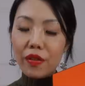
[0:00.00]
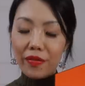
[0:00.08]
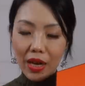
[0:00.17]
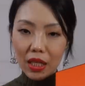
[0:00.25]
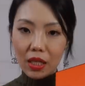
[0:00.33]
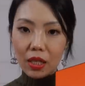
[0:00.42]

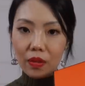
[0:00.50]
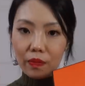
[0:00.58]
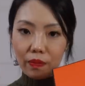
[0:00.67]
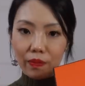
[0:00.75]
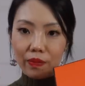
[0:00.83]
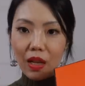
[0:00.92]
event.
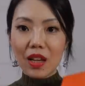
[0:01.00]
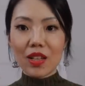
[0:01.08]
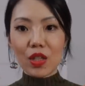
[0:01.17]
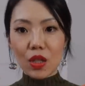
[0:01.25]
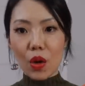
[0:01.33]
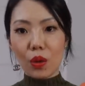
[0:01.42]

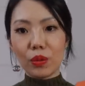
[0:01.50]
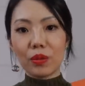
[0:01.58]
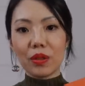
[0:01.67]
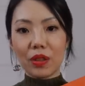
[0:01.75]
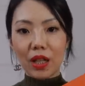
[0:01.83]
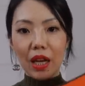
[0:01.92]
So,
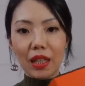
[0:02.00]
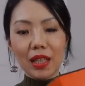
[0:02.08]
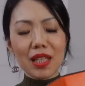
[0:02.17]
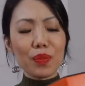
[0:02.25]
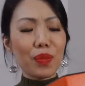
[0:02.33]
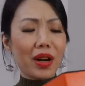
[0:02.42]
okay,
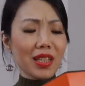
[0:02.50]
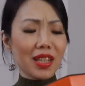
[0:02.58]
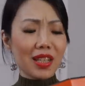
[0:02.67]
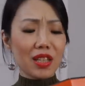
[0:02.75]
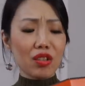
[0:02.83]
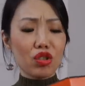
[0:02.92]
let's unbox it
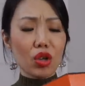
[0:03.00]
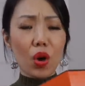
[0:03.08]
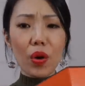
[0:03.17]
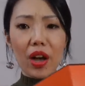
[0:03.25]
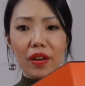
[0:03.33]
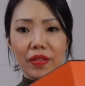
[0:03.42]
because it's
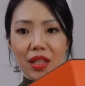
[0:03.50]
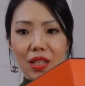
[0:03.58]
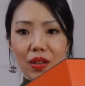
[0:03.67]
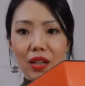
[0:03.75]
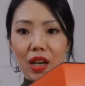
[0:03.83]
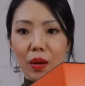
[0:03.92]
so heavy.
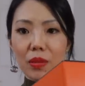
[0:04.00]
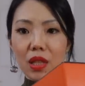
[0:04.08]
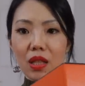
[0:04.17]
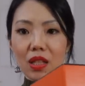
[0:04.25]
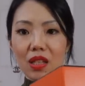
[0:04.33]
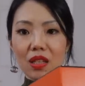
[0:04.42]
So it comes
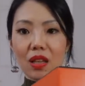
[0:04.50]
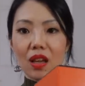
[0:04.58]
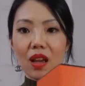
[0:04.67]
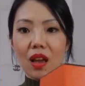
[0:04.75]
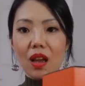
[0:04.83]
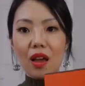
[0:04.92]
in this
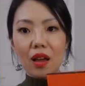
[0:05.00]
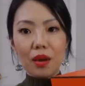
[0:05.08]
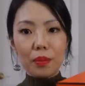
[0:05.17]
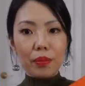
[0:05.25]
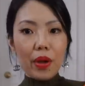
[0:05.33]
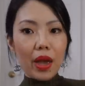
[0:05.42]

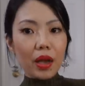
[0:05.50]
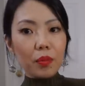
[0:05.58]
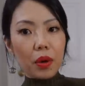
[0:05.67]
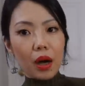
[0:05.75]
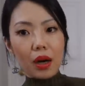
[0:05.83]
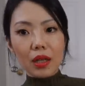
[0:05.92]
big
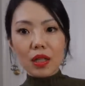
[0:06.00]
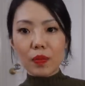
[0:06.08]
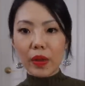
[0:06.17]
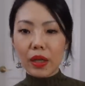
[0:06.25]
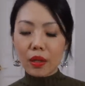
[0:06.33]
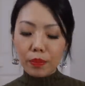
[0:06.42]
box,
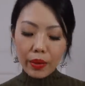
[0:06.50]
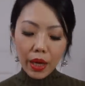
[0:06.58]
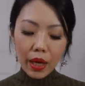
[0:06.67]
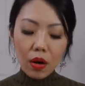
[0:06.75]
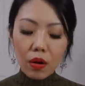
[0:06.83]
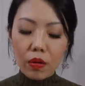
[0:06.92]
big,
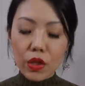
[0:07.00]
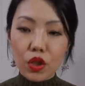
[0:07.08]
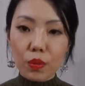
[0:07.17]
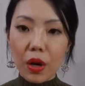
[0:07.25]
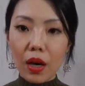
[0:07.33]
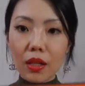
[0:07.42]
big
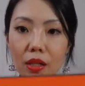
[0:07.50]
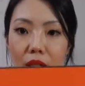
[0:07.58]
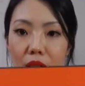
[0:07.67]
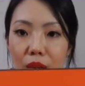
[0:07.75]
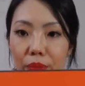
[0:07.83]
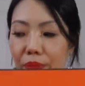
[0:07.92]
orange
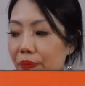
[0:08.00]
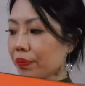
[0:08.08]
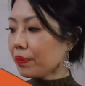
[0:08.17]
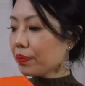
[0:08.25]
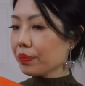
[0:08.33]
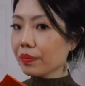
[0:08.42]
box,
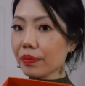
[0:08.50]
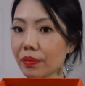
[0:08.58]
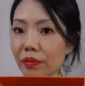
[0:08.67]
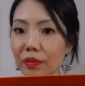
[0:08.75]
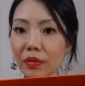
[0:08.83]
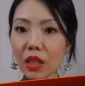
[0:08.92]

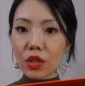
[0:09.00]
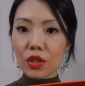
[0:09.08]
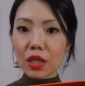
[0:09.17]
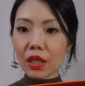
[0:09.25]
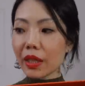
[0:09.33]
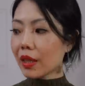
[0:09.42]

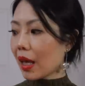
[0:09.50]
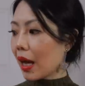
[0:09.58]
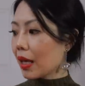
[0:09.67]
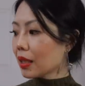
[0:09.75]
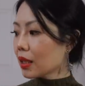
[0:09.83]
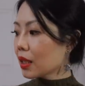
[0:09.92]
just like
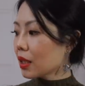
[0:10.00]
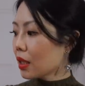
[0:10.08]
that.